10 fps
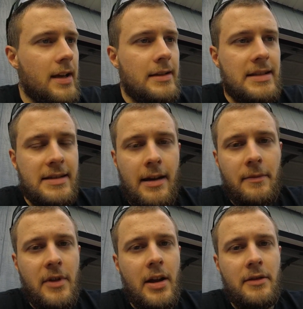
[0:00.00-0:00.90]
Same
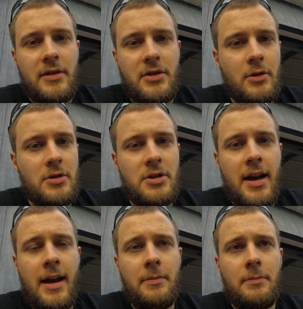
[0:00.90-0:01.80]
thing. The dirt
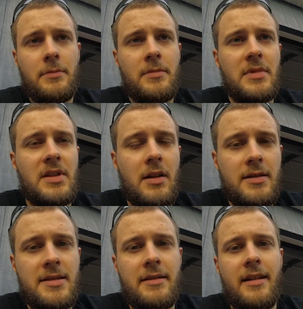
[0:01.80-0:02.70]
trap
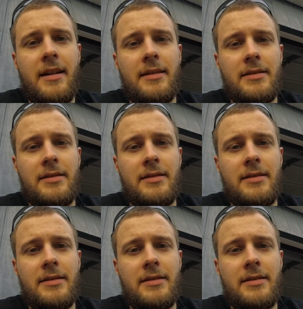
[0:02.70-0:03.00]
does not